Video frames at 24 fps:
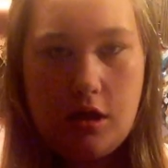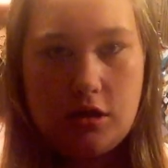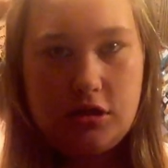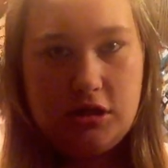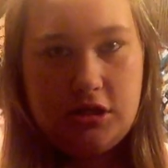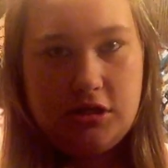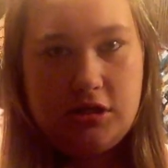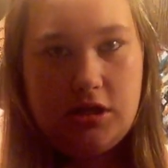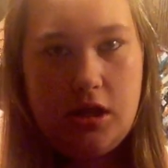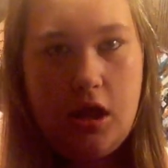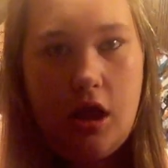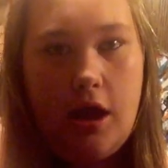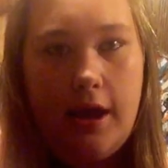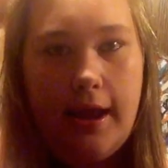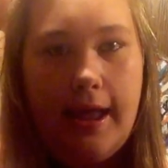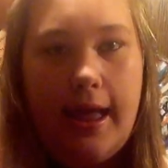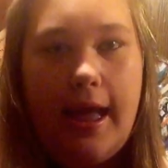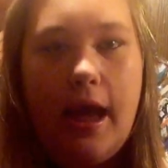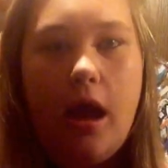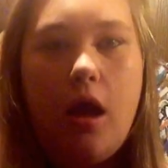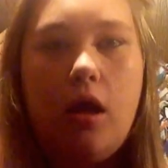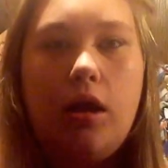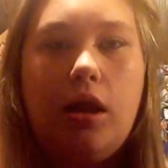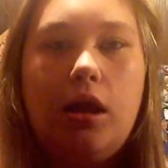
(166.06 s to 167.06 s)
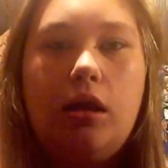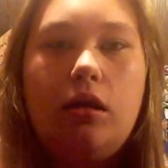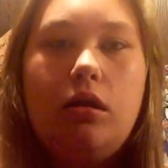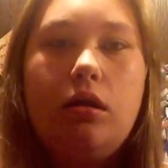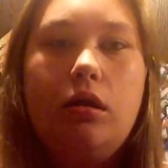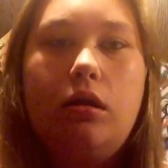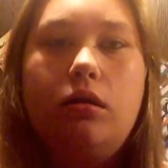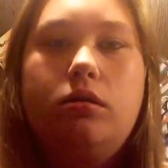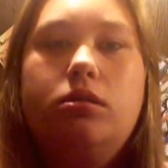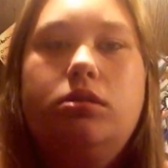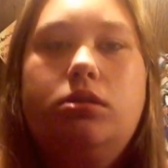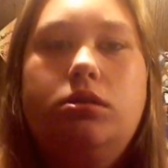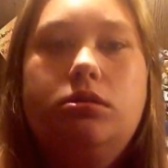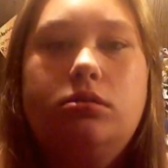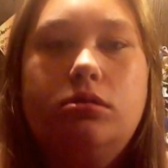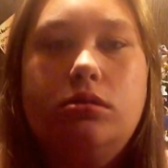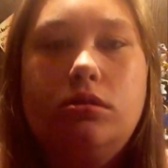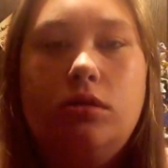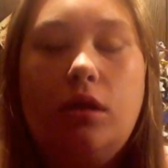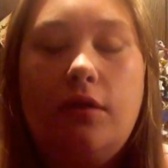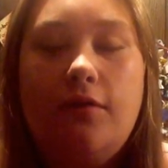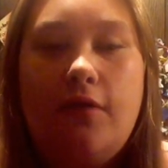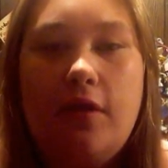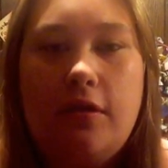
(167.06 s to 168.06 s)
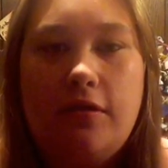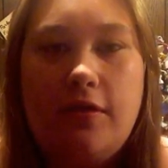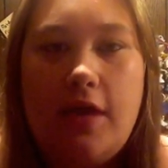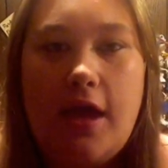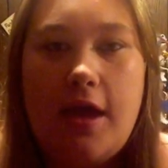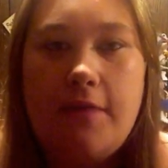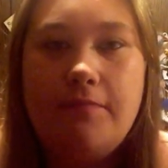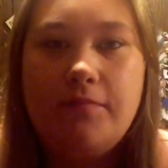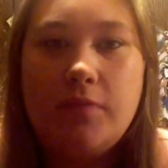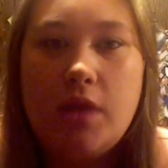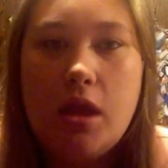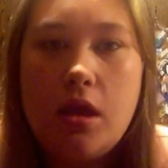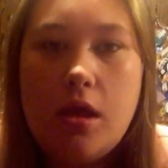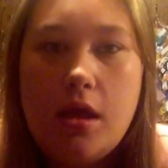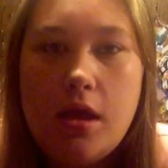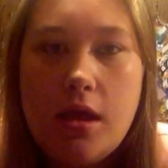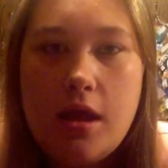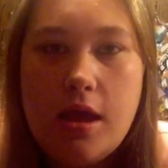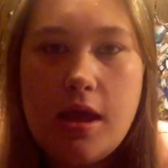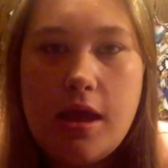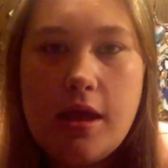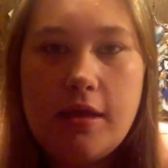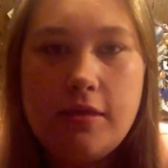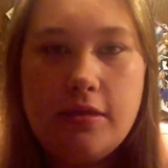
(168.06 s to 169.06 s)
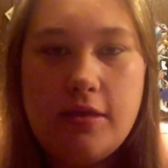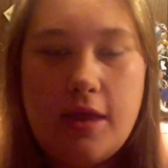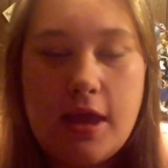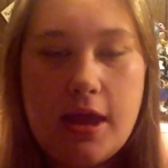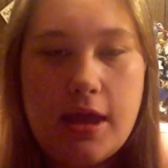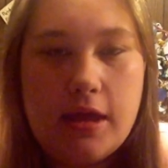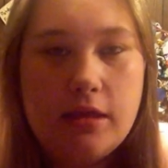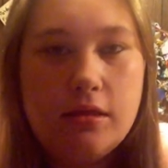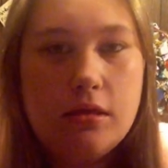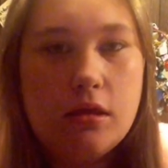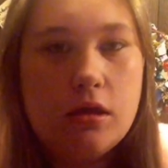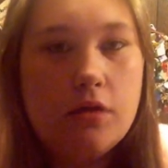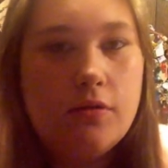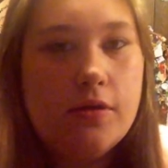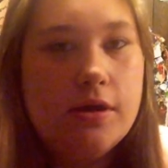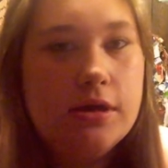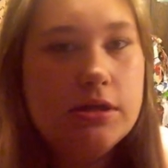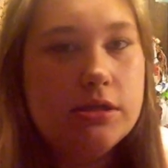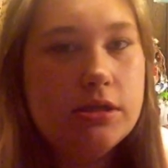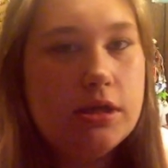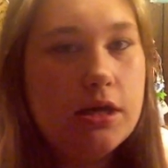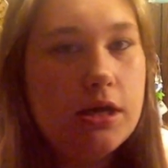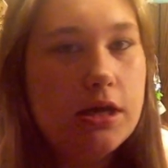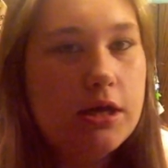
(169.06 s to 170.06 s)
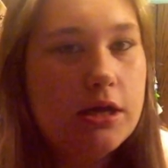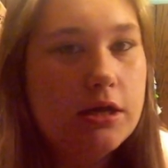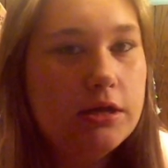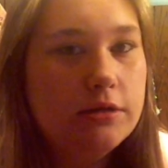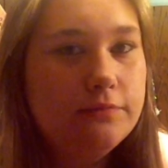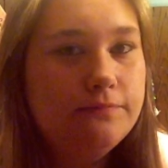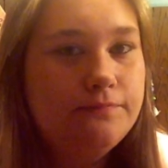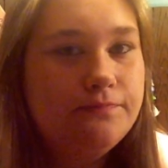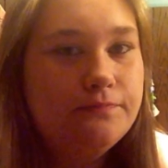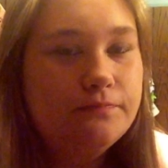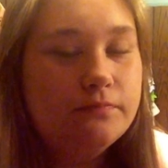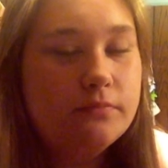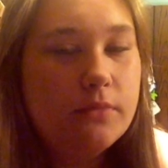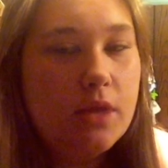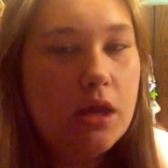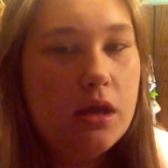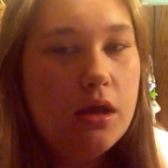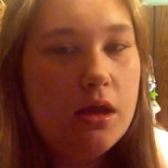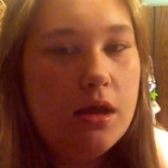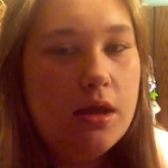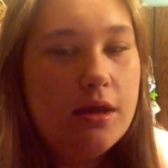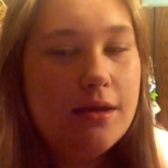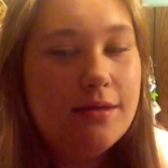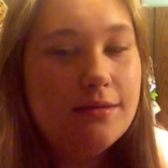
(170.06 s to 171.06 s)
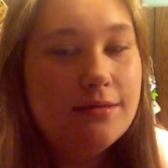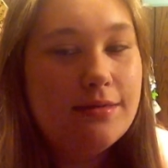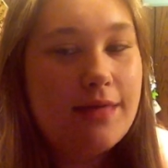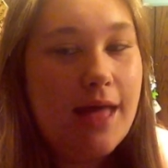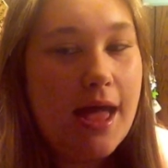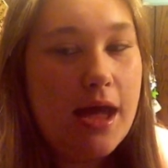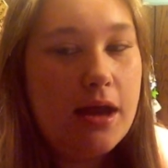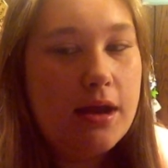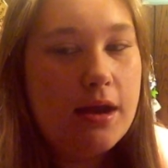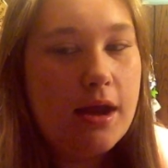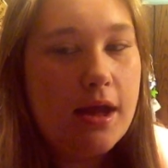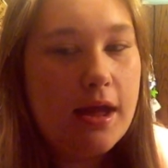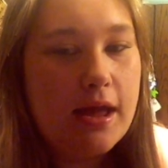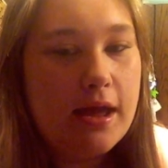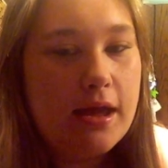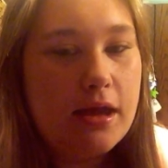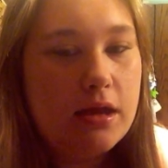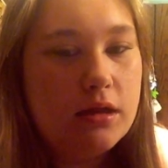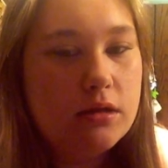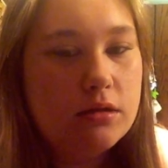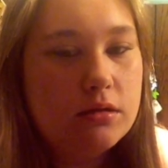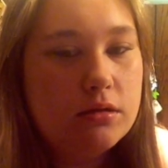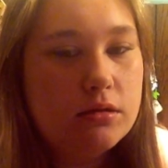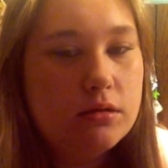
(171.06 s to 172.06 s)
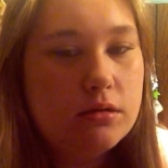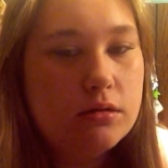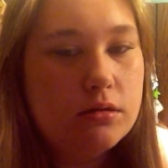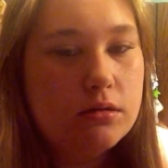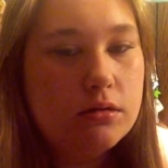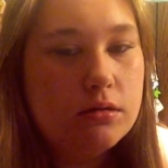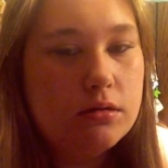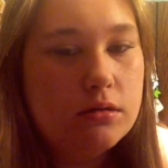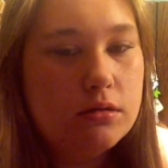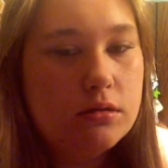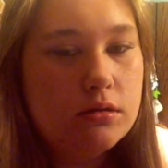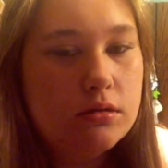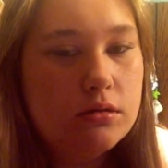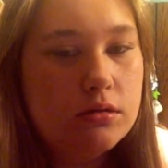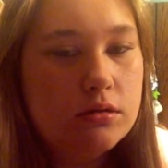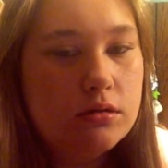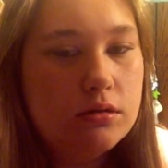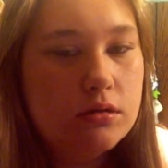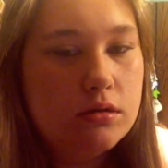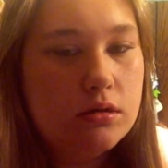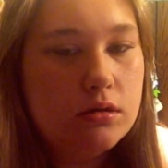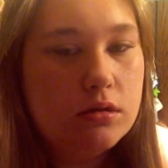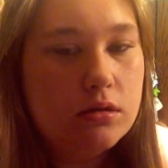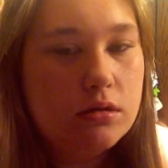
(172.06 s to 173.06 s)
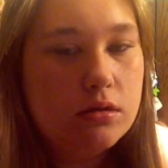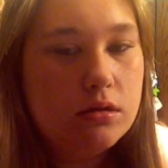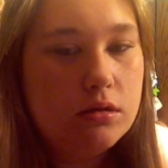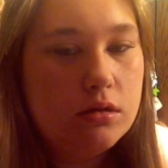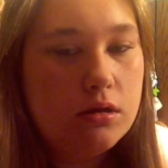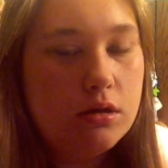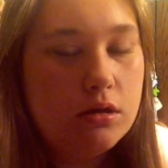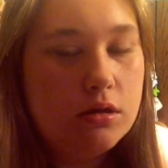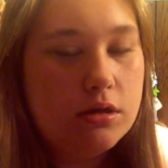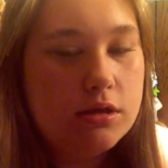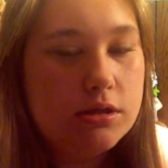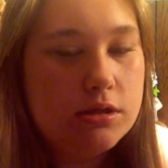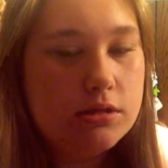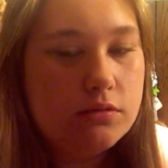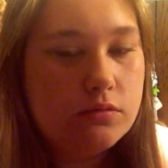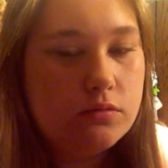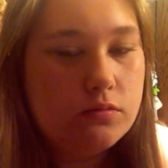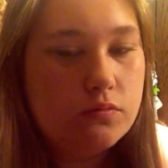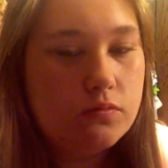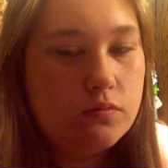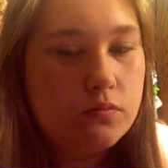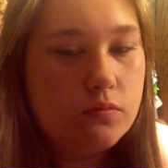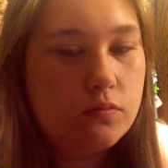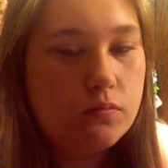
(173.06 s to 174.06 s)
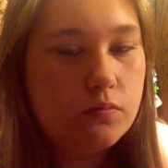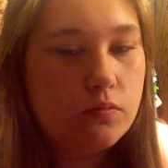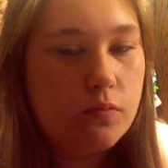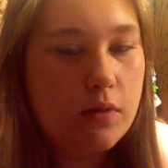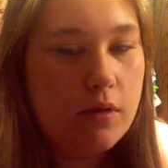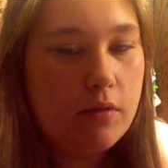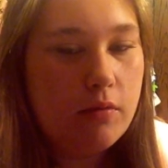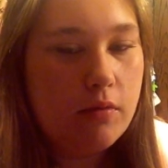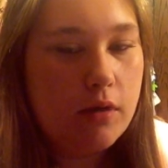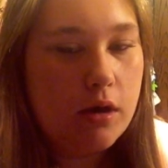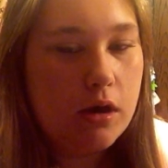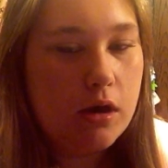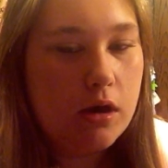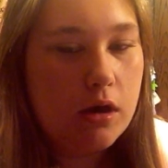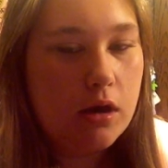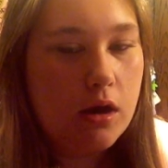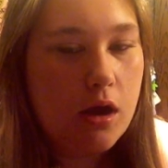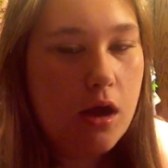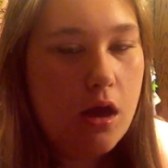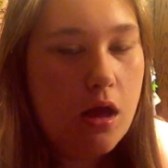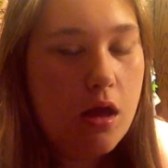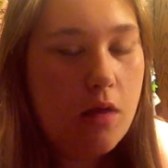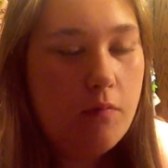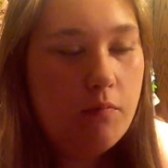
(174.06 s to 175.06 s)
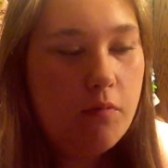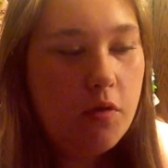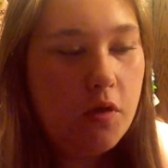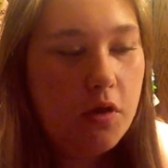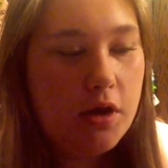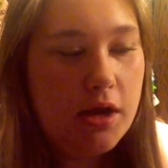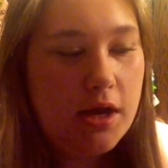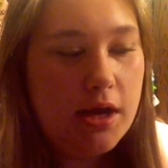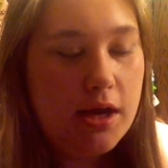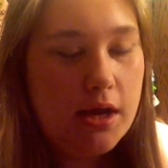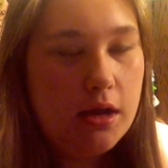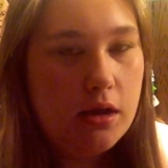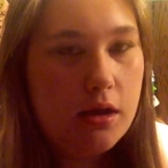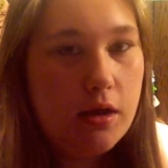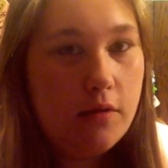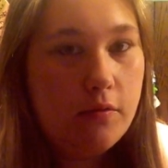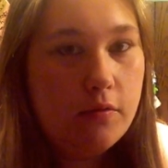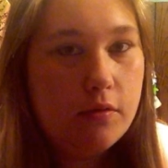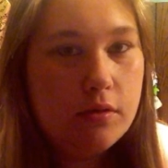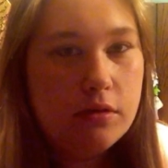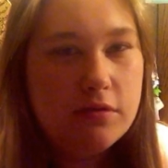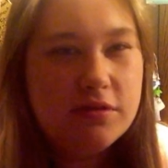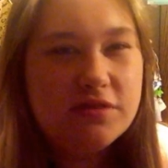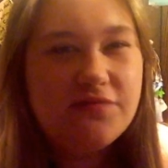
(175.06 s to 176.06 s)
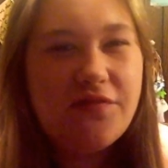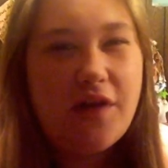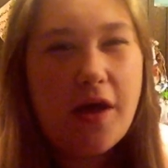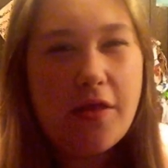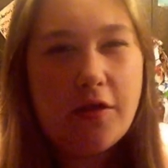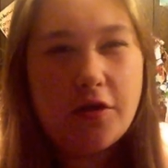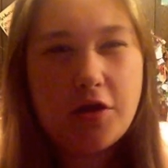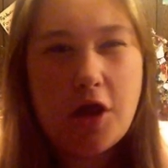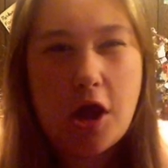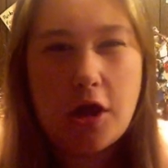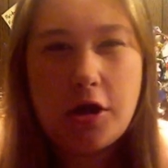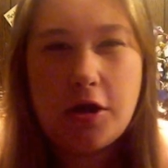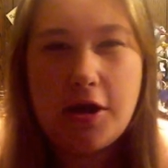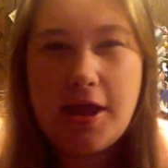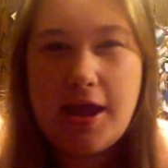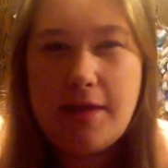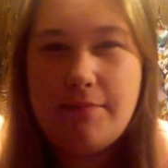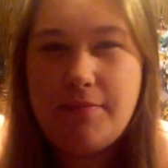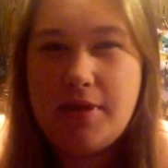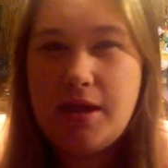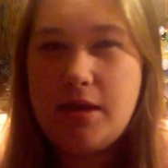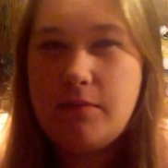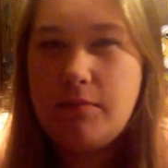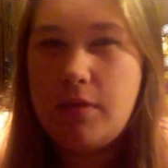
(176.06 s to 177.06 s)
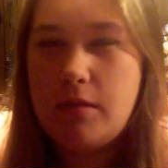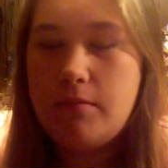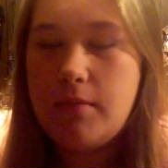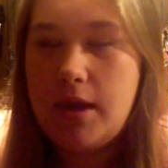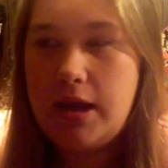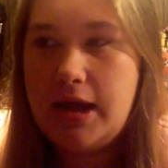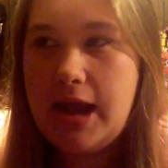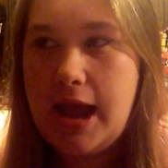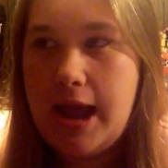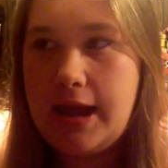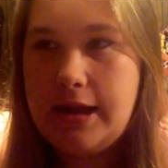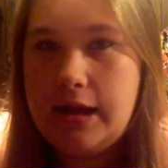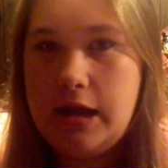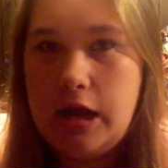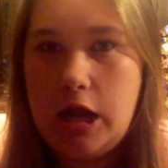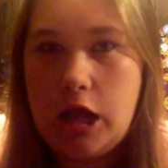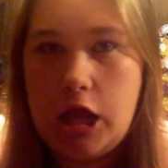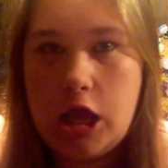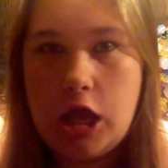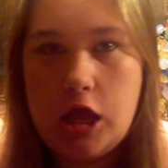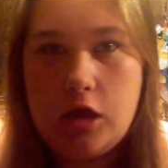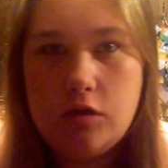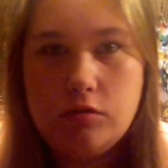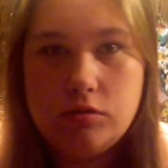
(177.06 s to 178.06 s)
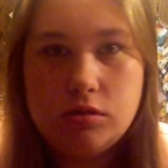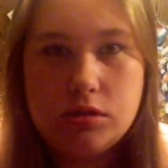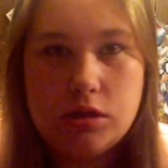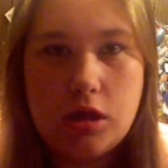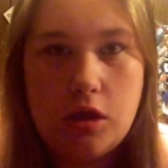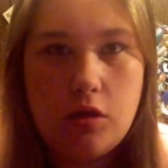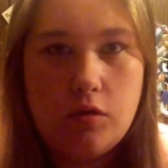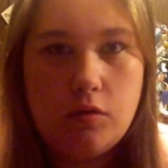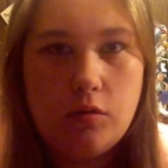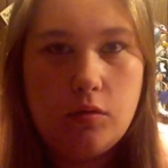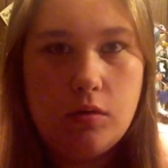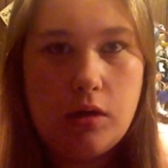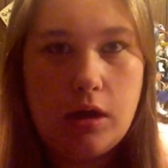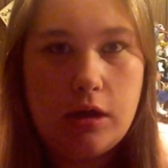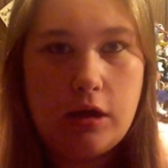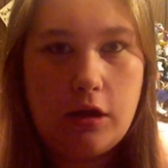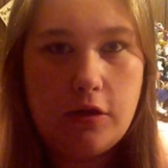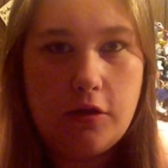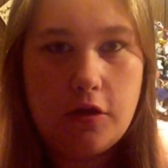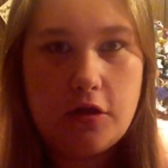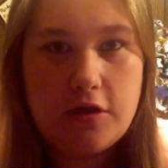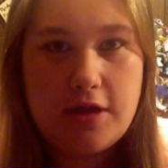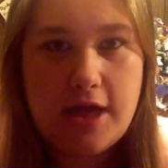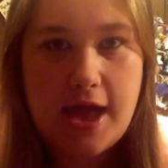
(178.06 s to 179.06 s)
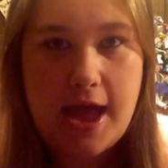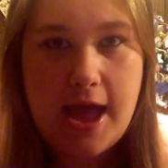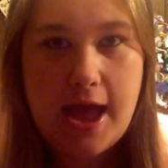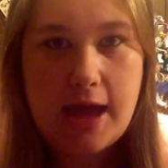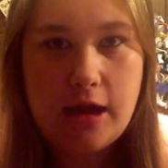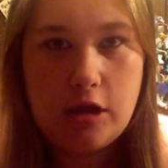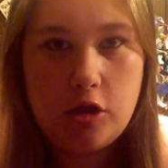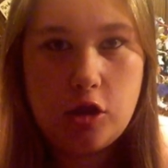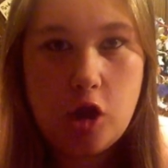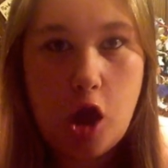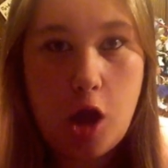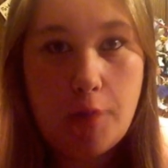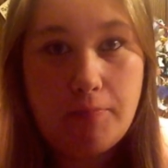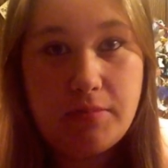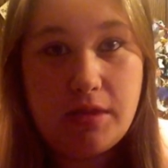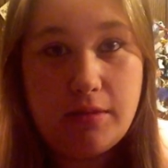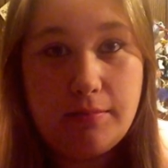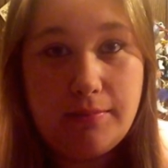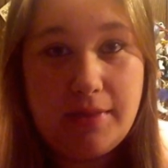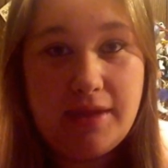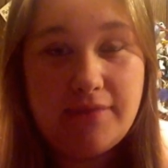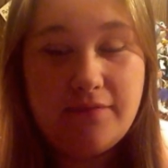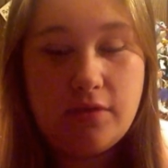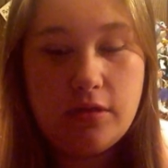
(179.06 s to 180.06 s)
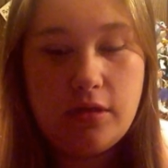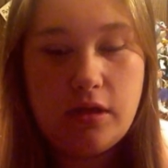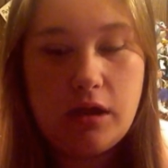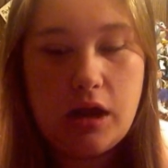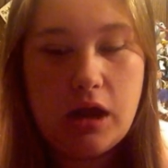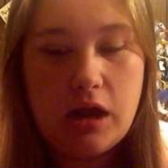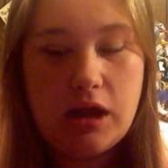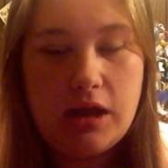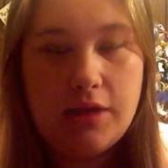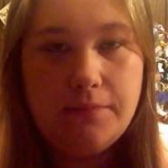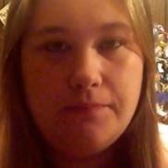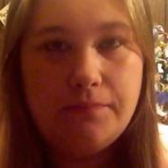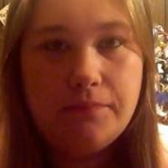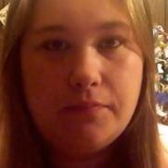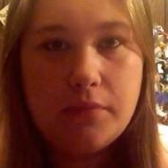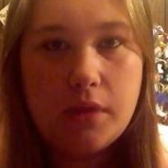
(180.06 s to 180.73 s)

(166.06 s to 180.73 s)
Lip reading: just hung out and cooked and stuff like that. And then there was that night there's we were it was father-daughter camping, but my dad didn't go, so another dad adopted me for the night.